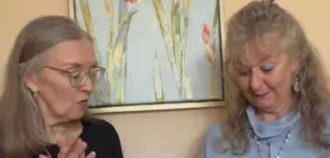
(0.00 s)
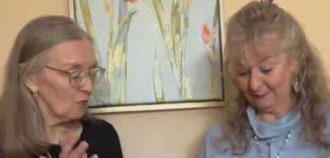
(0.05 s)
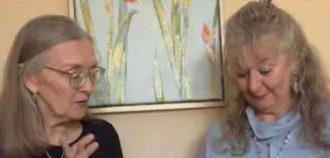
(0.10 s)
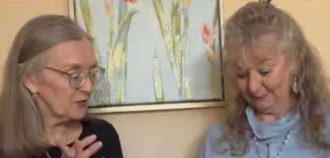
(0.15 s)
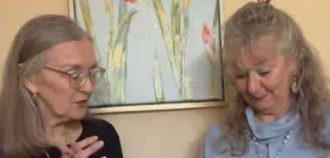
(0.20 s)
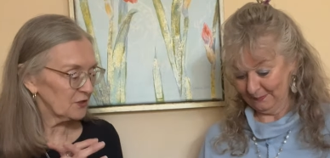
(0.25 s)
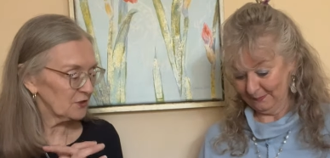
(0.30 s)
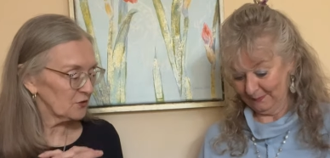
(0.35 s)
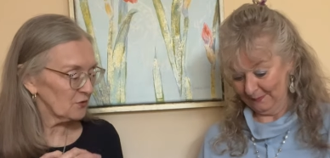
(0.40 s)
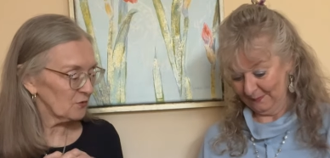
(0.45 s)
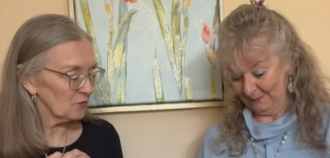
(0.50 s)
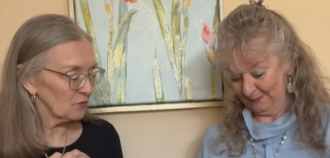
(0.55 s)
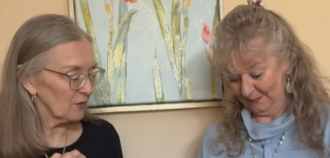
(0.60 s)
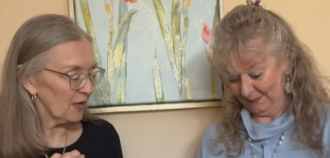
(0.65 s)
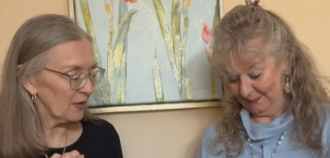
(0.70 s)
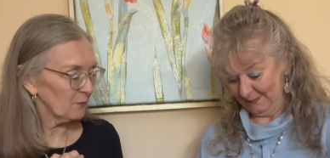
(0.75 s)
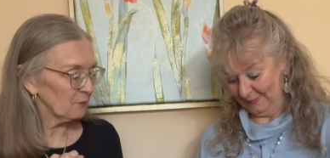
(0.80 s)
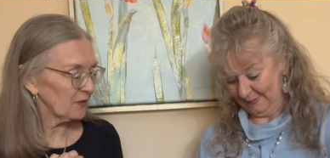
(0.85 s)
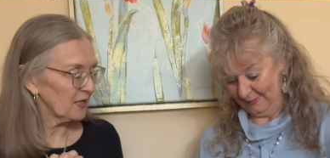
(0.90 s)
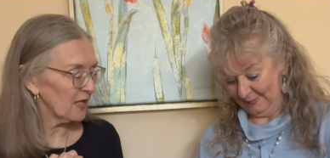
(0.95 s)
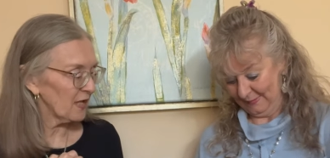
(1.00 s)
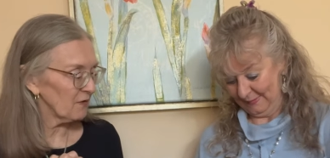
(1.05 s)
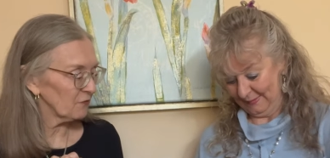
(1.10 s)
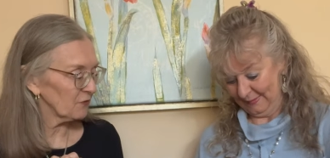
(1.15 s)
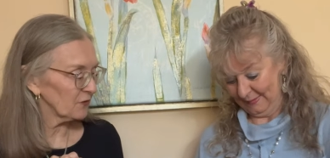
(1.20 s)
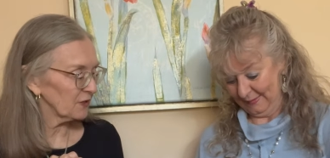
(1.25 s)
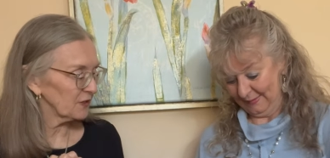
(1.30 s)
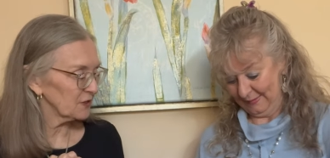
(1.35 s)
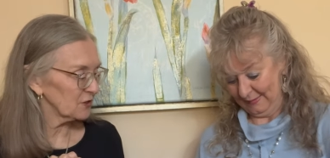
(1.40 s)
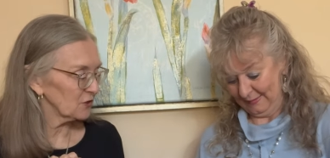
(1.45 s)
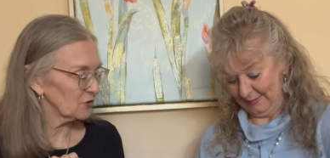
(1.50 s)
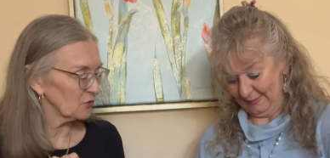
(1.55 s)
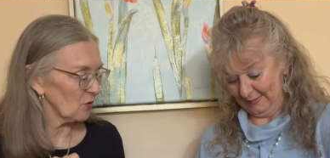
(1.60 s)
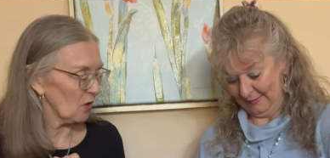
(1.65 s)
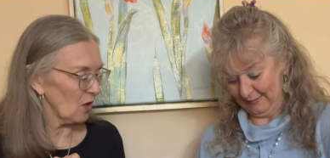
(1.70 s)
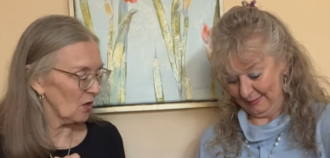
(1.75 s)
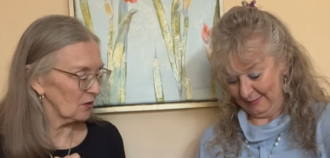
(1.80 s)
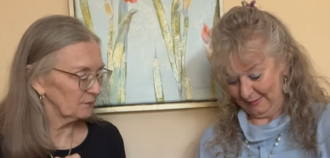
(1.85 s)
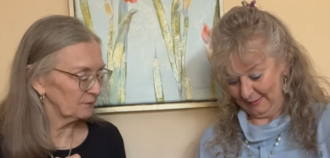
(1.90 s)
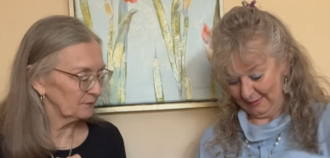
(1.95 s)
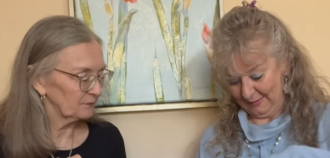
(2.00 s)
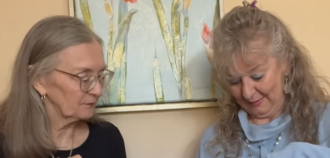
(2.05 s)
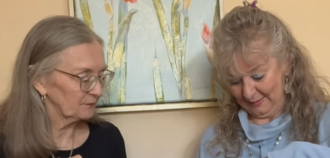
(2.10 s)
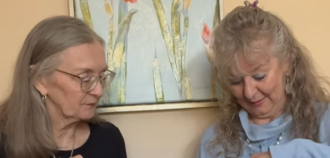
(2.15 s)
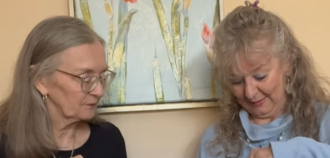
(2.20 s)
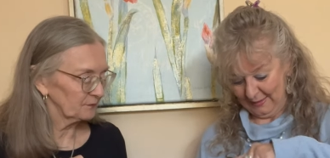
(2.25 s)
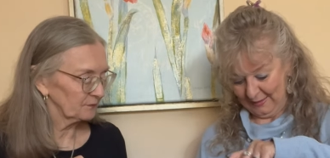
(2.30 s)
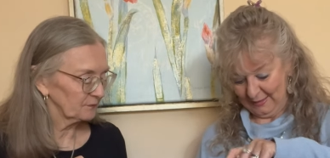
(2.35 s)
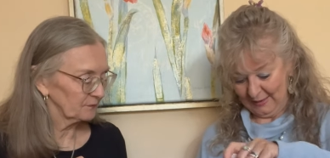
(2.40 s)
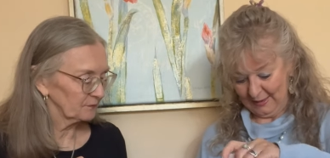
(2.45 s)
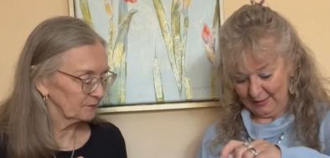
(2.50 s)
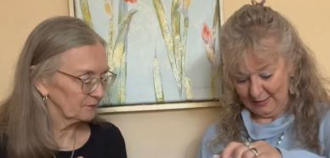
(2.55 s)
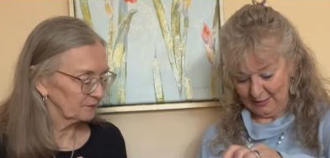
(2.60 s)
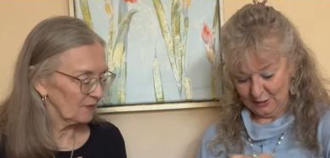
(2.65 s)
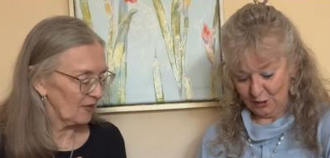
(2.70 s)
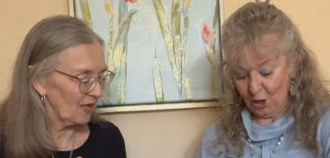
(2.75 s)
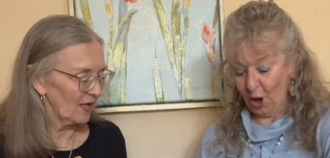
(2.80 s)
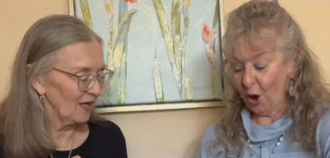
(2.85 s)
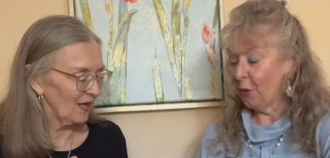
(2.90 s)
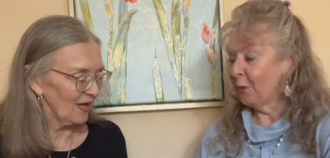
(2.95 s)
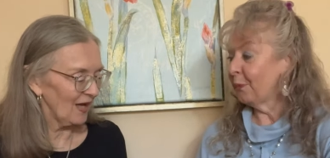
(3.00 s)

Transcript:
Speaker 1: we do, and we can't forget to draw. No,